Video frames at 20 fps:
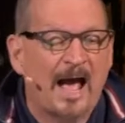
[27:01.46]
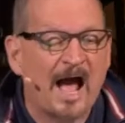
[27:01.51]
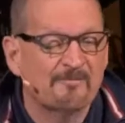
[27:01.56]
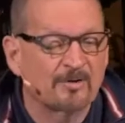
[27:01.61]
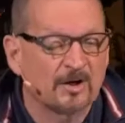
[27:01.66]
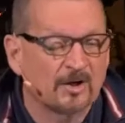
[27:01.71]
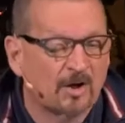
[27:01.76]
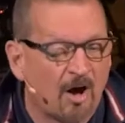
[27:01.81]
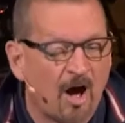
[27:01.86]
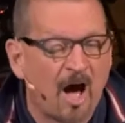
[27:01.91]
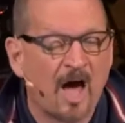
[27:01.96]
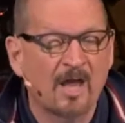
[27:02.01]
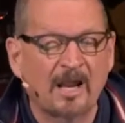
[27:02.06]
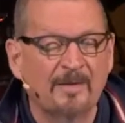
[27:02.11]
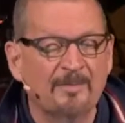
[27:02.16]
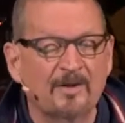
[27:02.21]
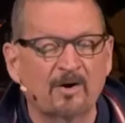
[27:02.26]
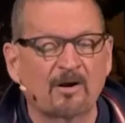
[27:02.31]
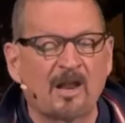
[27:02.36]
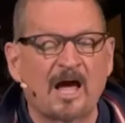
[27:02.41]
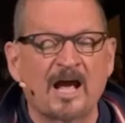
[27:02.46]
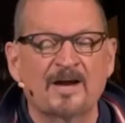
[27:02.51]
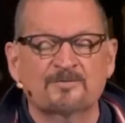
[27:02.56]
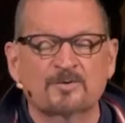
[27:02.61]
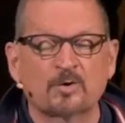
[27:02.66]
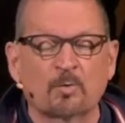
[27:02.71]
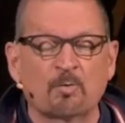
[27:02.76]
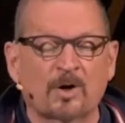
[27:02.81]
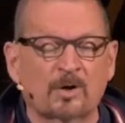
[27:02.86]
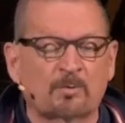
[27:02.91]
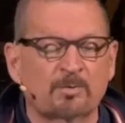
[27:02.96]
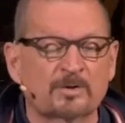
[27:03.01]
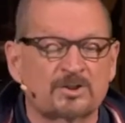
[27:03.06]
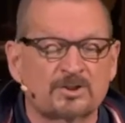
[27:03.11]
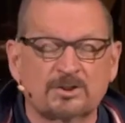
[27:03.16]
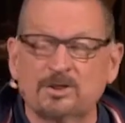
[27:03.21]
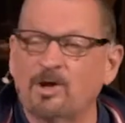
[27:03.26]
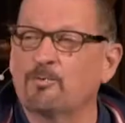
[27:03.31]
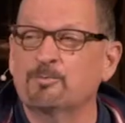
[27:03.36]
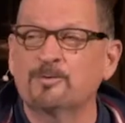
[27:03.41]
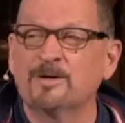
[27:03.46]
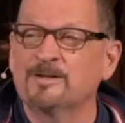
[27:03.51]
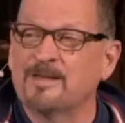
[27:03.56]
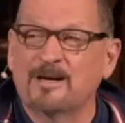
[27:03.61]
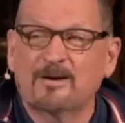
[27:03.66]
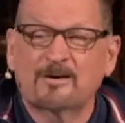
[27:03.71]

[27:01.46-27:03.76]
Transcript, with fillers: have a call on their life to work with children,